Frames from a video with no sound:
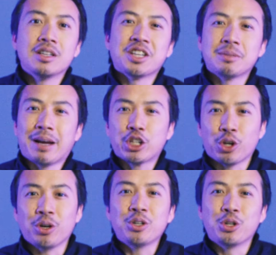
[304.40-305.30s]
Just make
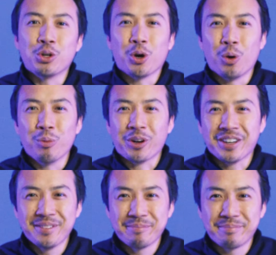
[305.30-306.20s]
sure you do your homework.
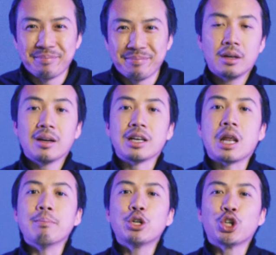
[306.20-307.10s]

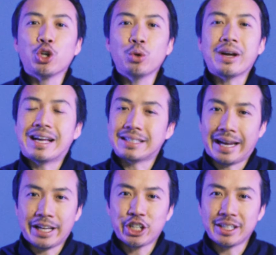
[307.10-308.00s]
Number 2 is
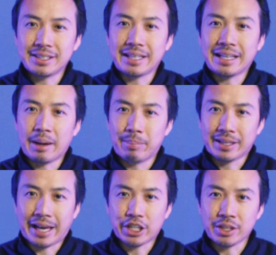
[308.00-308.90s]
HST
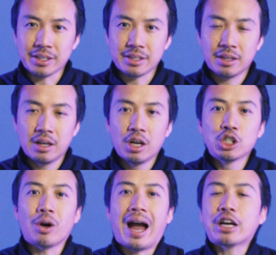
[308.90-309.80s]
implications.
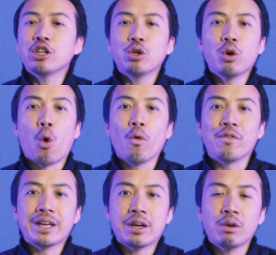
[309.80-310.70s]
So I could do a whole
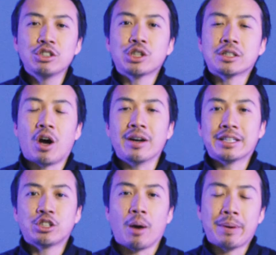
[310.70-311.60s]
video just on
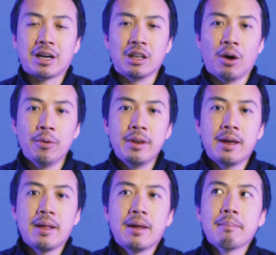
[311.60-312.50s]
this topic alone,
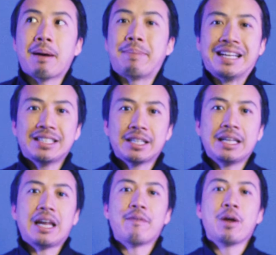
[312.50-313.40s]
but
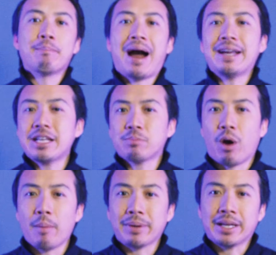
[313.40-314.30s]
basically if you're buying this
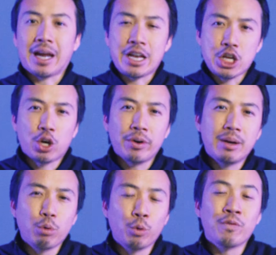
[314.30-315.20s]
property and you're going
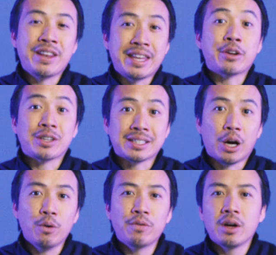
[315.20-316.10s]
to move in there
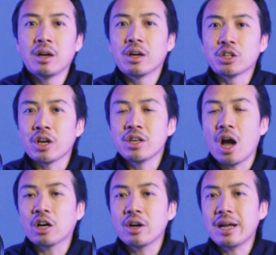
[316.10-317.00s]
yourself, you're
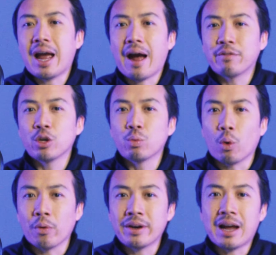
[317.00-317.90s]
not going to have to
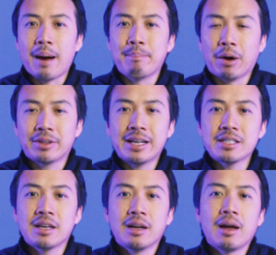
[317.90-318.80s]
worry about
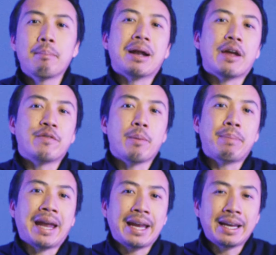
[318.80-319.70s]
this. But if you're
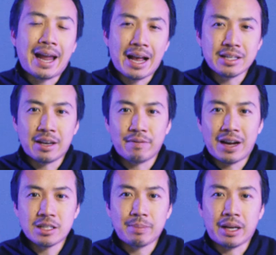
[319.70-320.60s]
paying as an
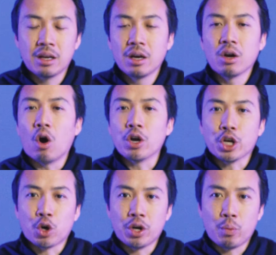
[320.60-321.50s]
investment or
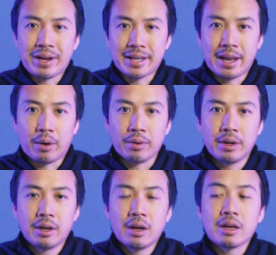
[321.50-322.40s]
you're going to rent it out,
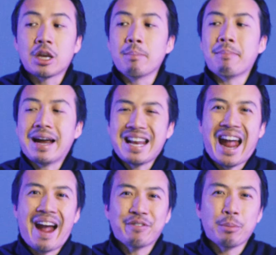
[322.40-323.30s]
you might
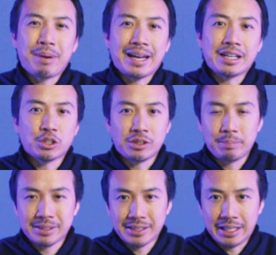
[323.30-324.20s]
have to pay a certain
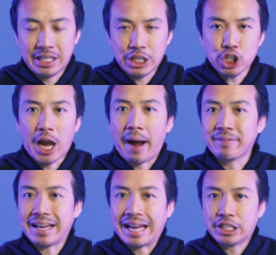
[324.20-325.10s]
percentage of
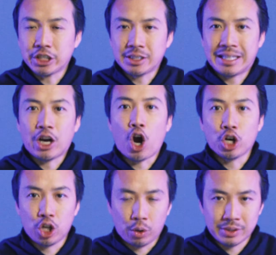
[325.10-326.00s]
the HST
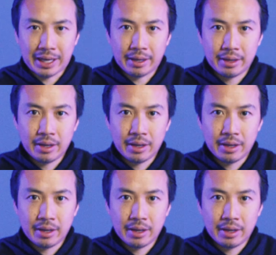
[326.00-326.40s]
on closing,